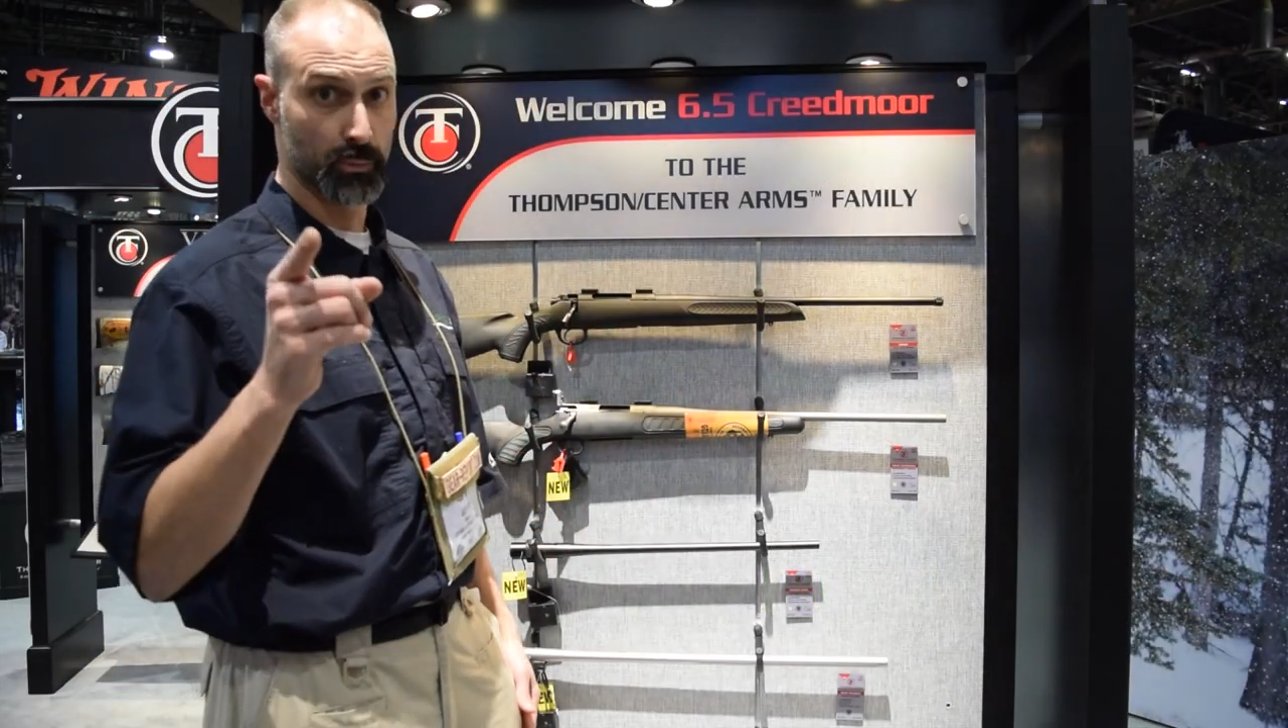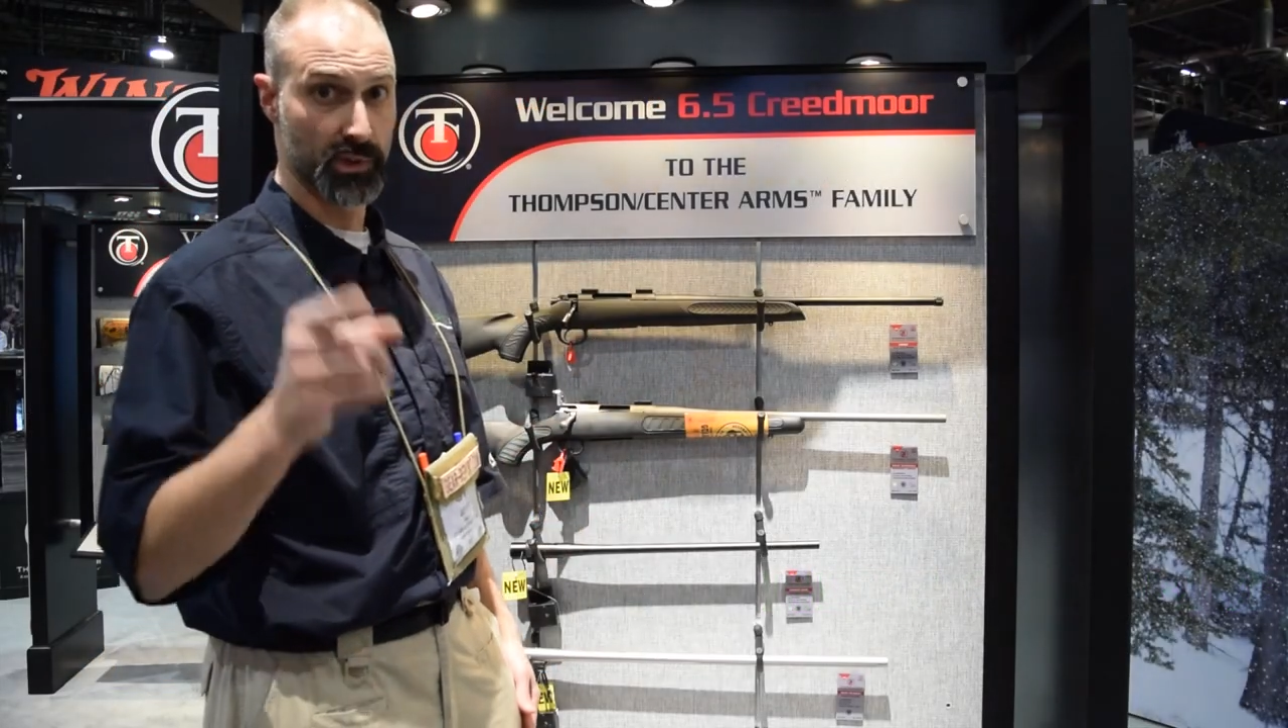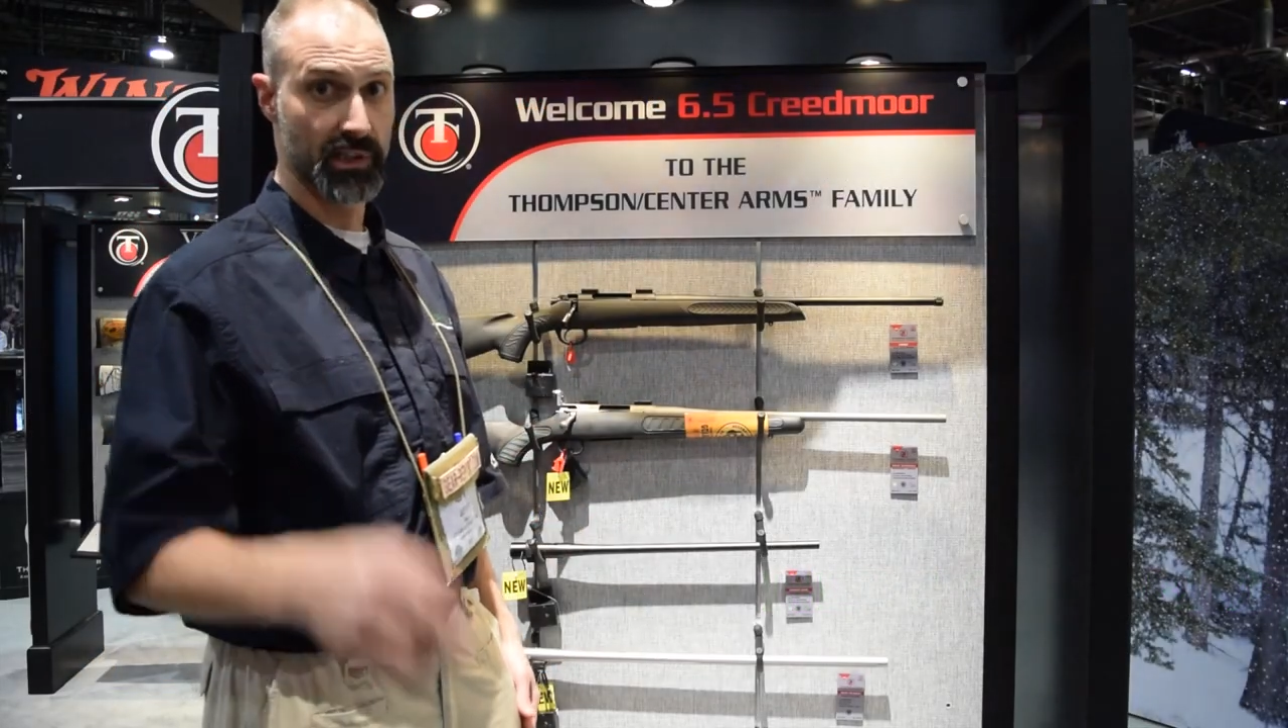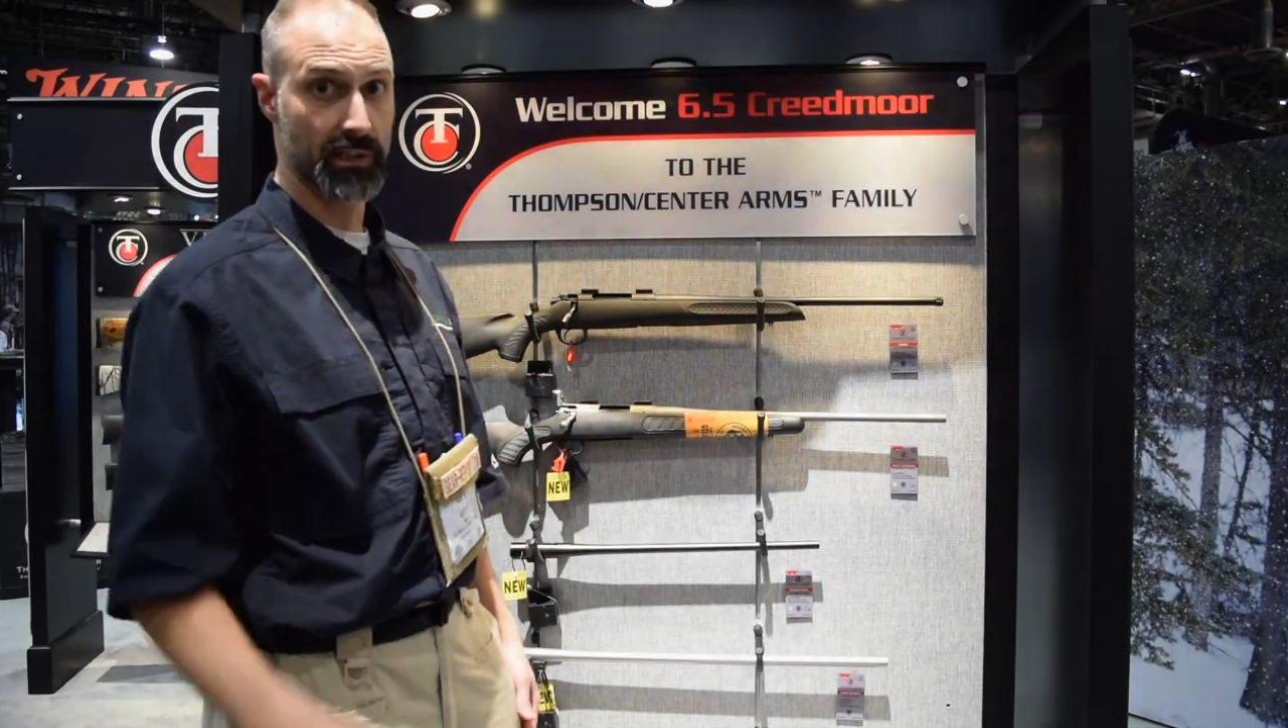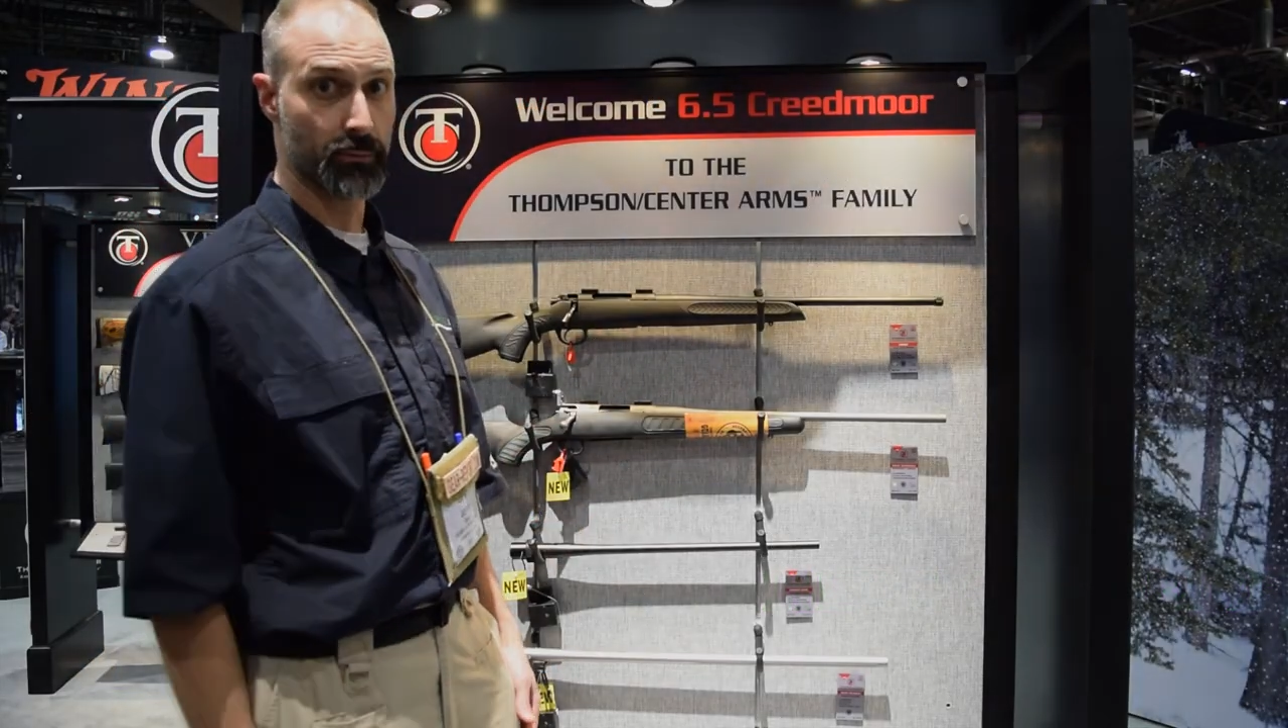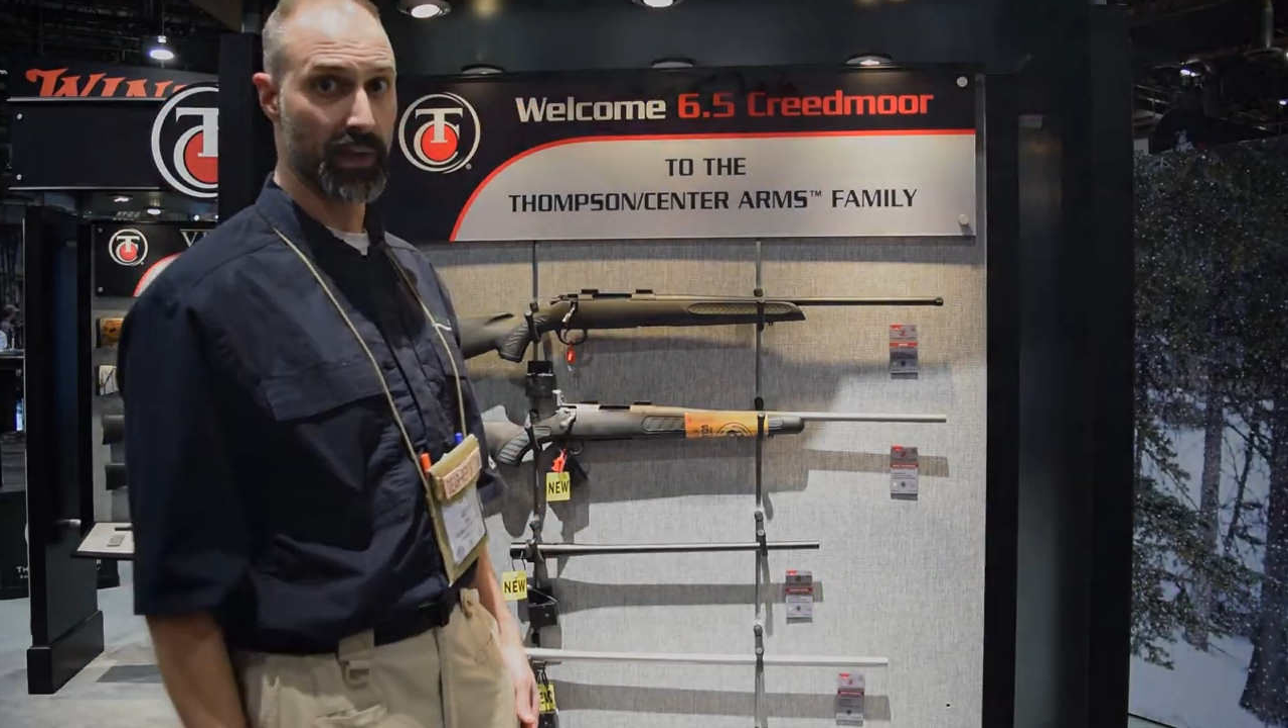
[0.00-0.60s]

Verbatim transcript: we'll see you at the